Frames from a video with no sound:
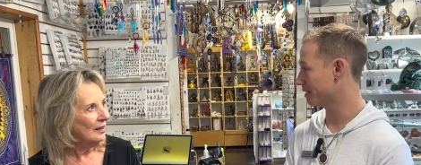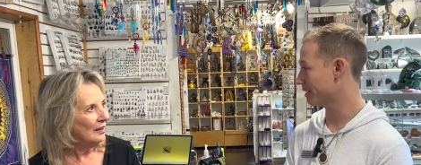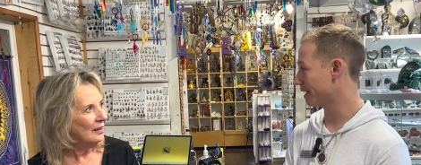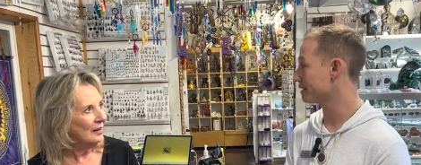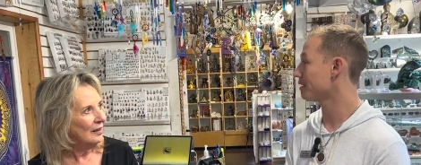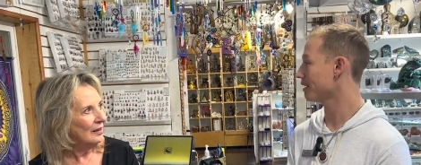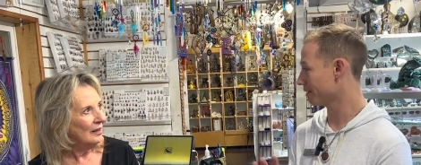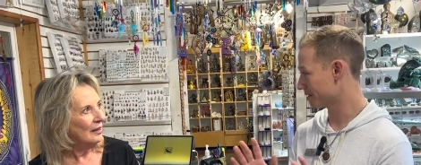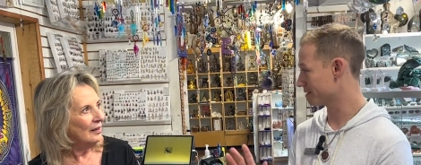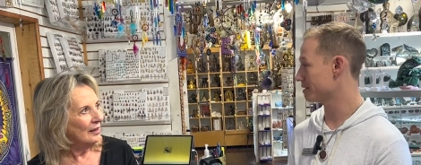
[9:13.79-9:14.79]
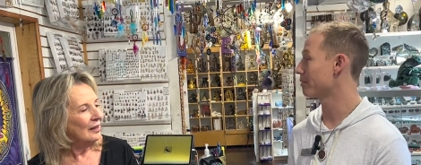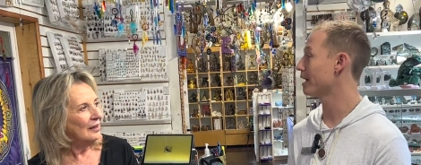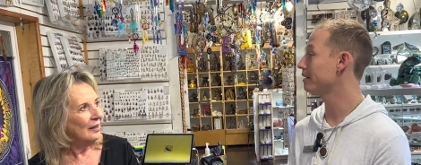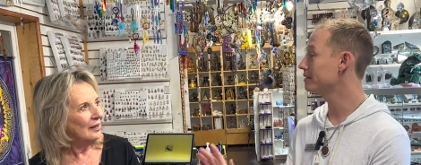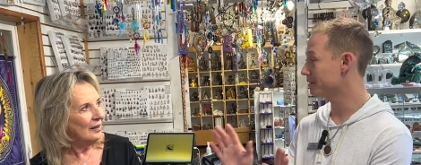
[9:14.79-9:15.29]
Speaker 1: at, uh, at the colors
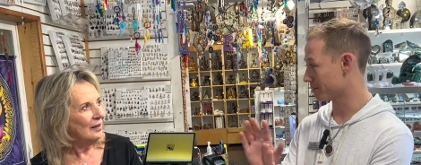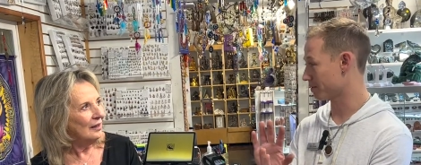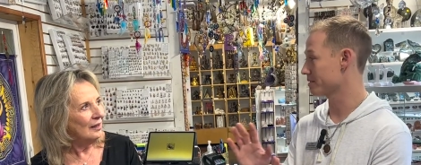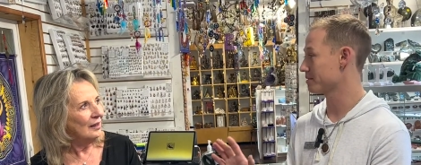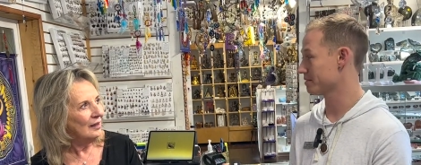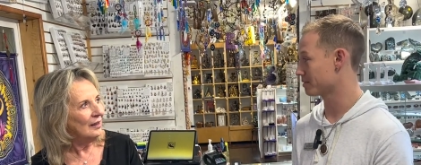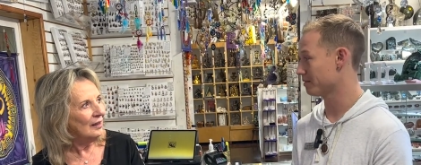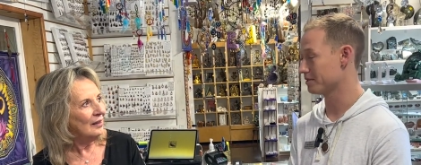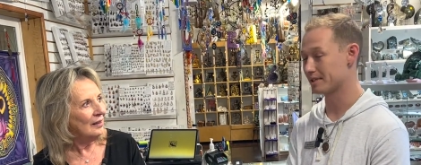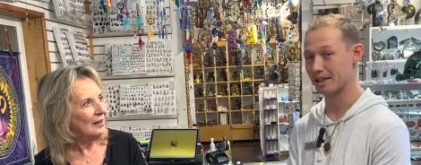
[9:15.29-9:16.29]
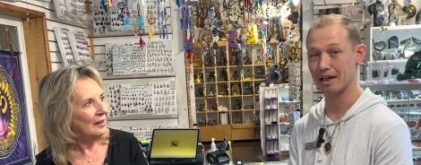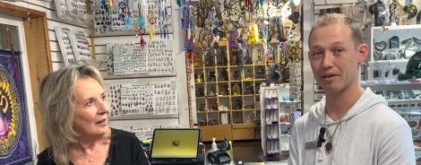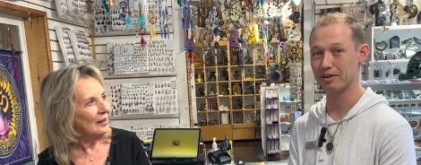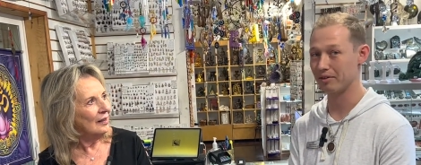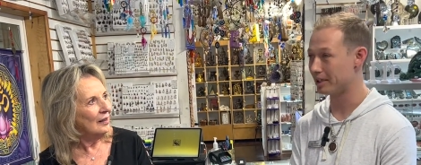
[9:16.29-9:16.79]
around the crystal skulls and
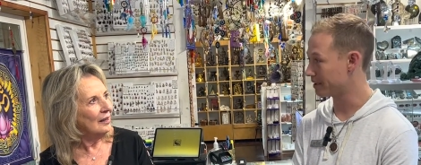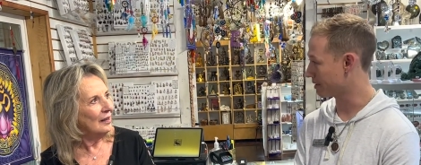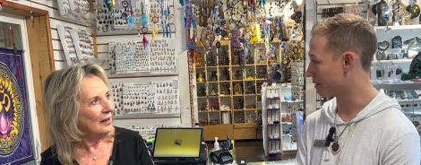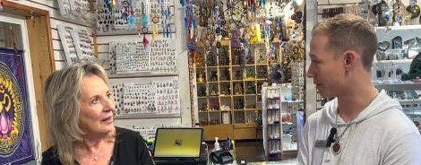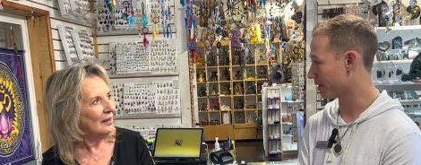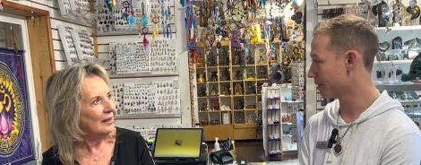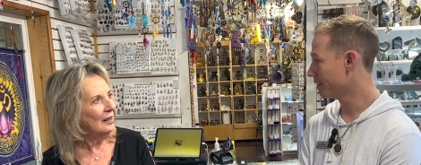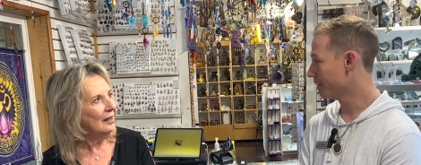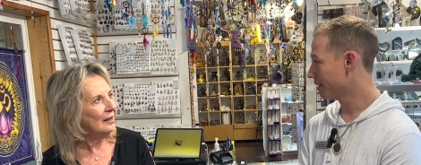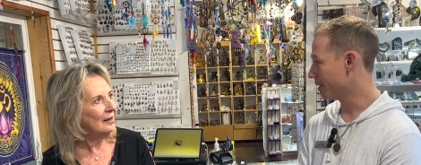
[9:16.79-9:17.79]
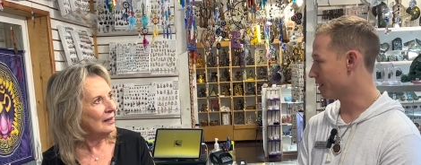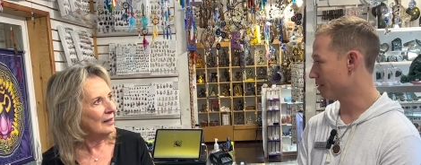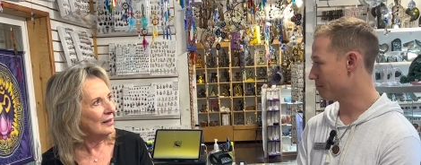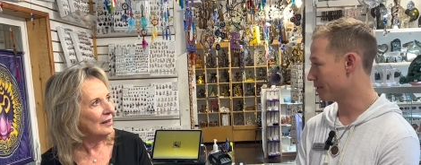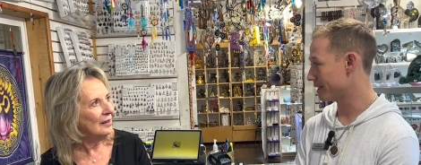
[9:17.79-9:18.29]
how unique they were. Yeah.
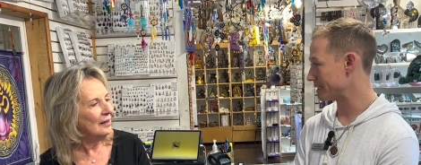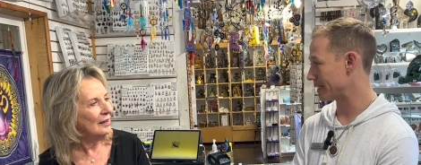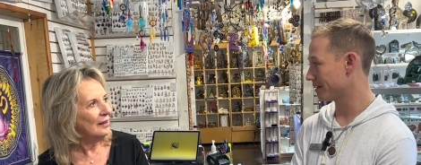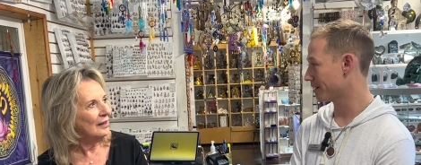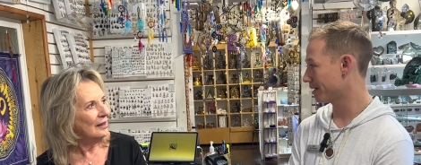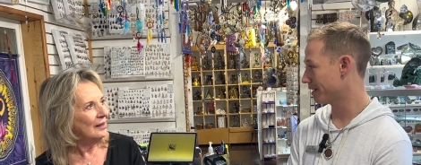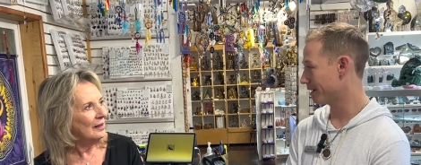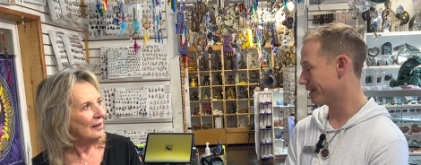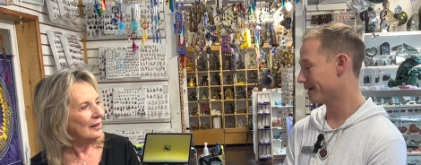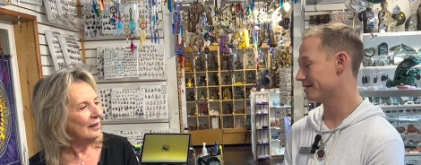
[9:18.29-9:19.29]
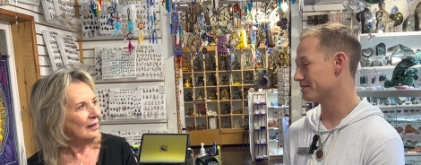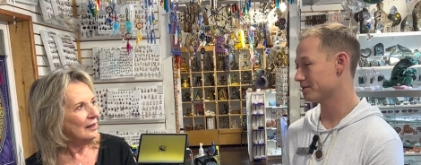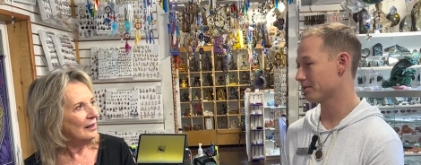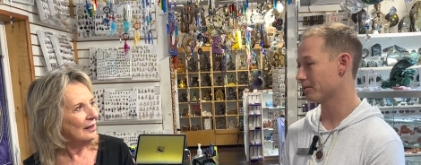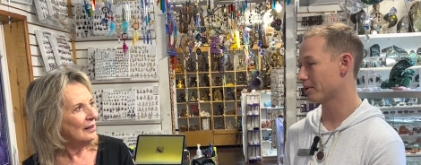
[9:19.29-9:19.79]
Um, because I, and
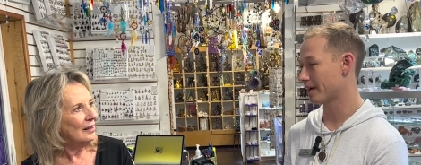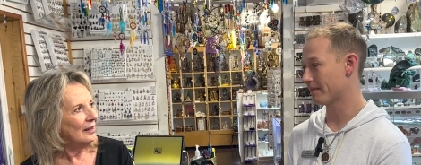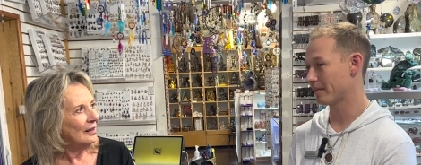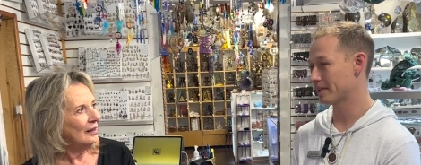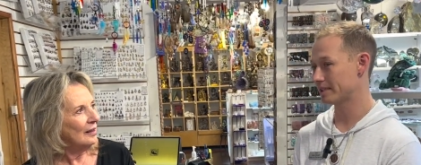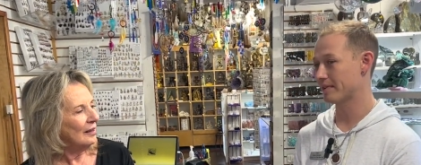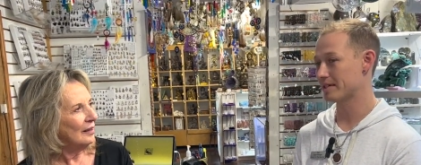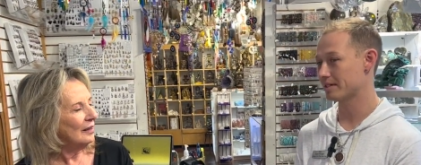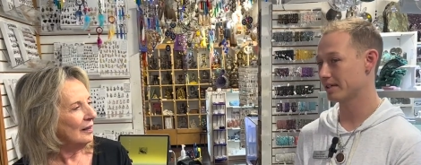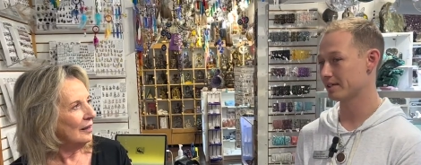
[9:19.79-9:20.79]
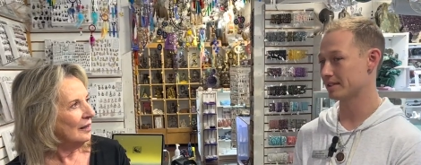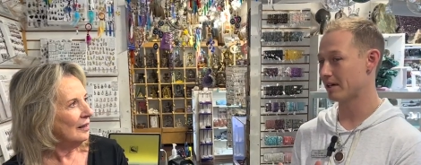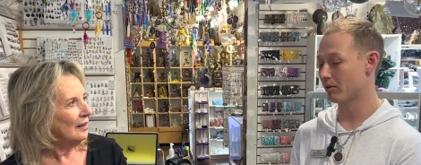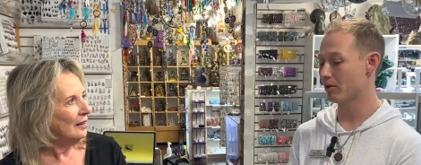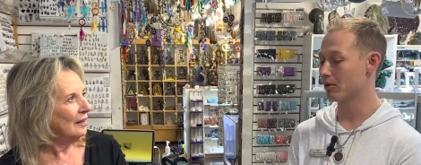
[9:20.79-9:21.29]
what I find is fascinating is
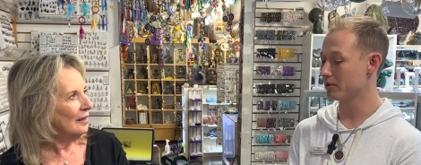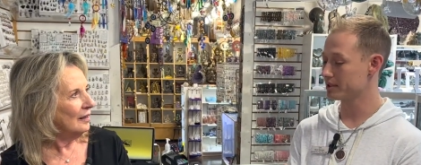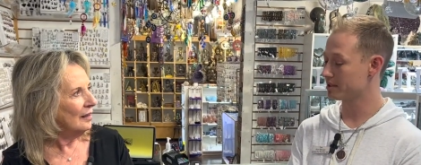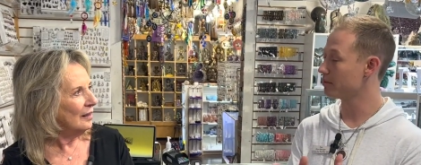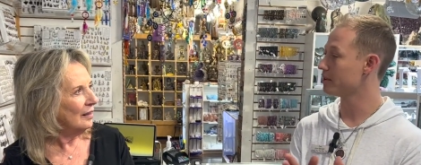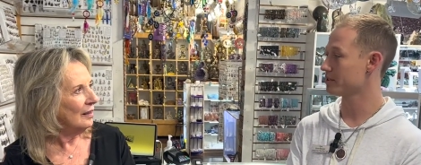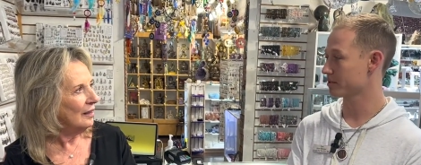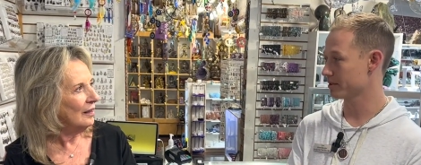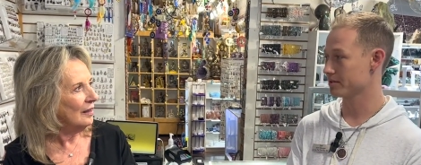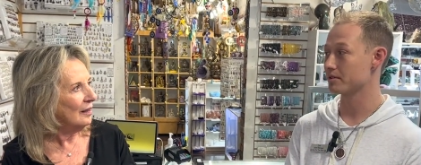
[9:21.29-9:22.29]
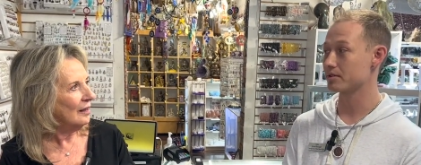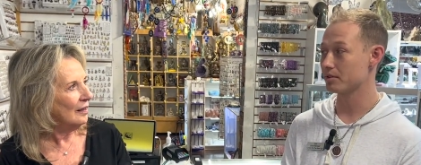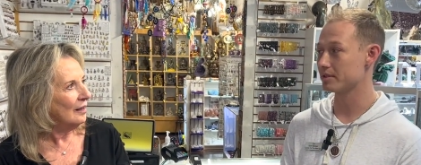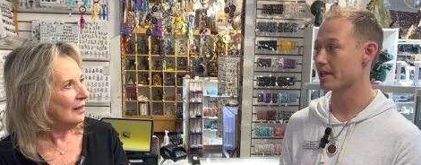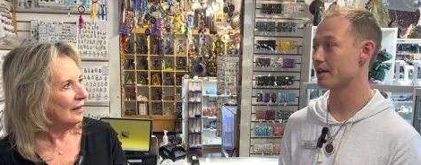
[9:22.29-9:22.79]
how old some of those crystal
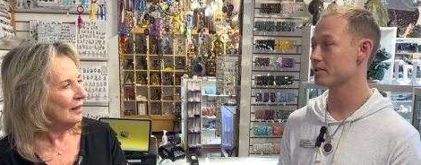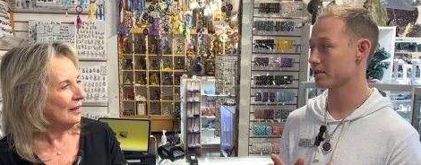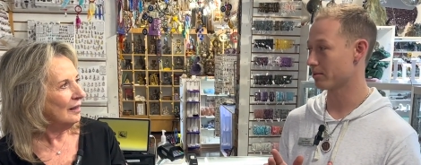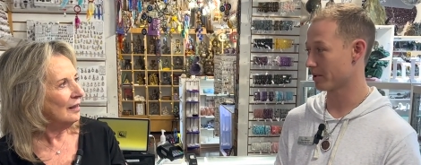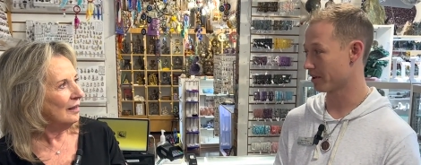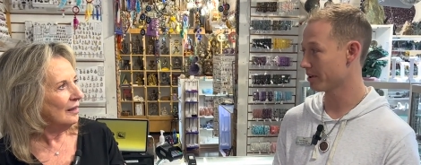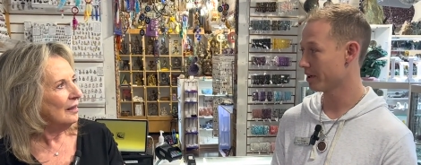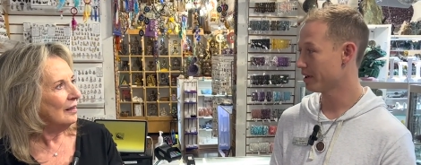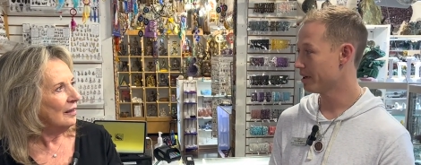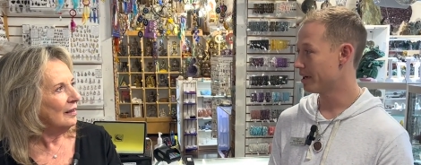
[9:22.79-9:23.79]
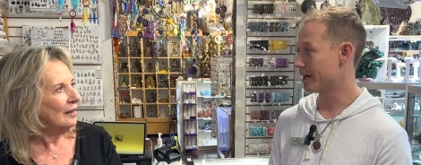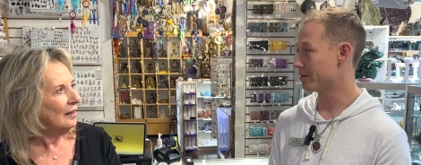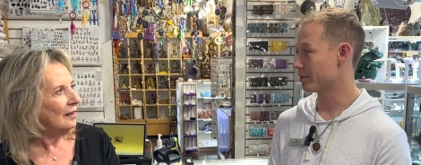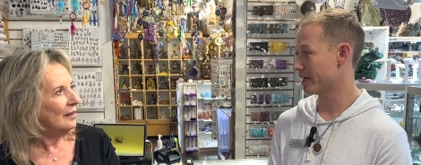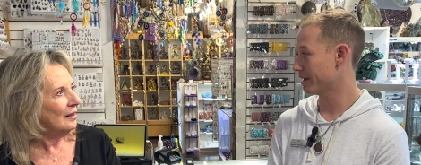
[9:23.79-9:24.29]
skulls actually were,
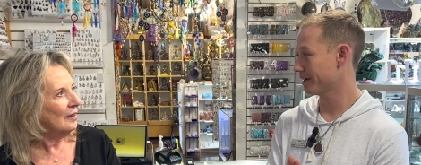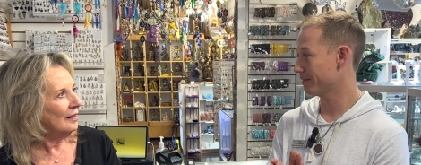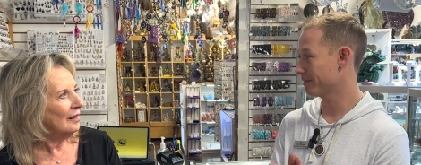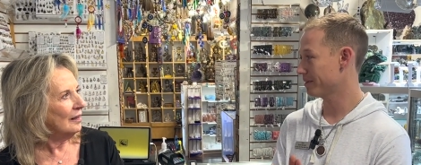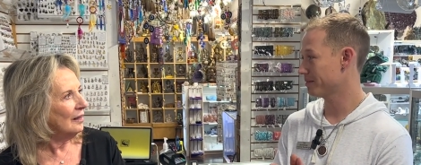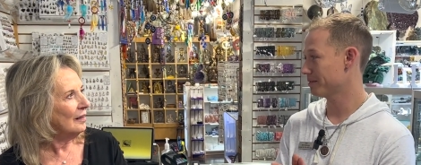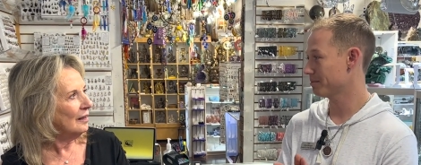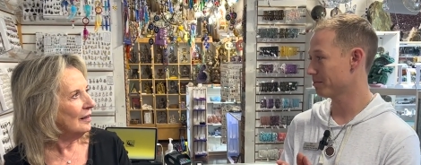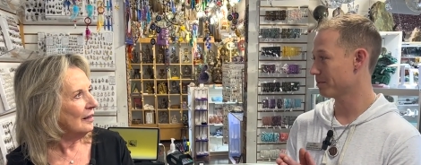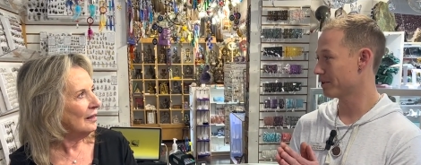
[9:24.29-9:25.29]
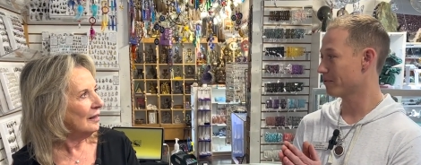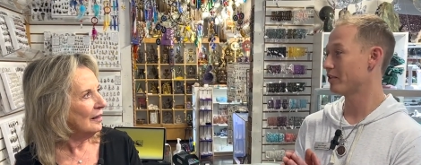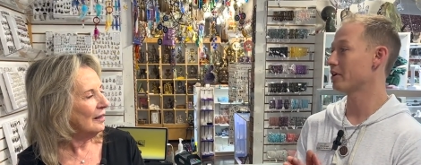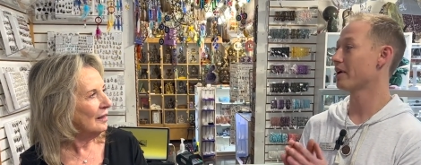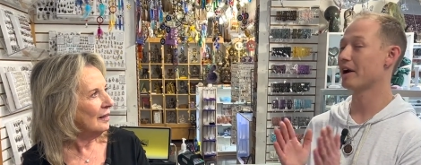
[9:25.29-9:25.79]
and we can't even
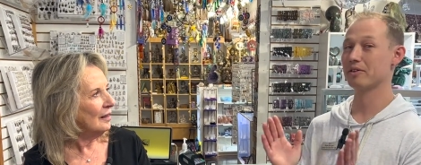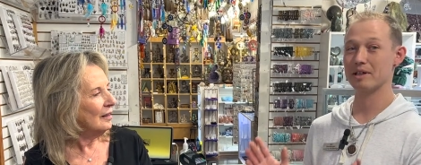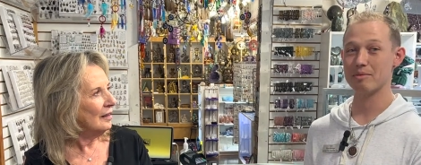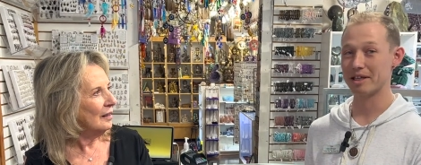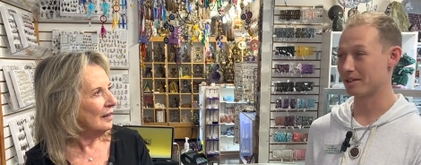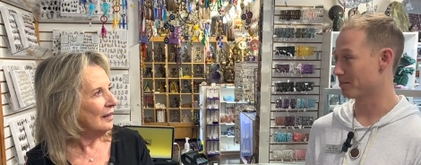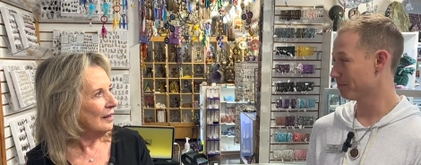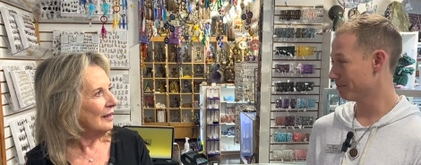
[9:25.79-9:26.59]
figure out how they made them.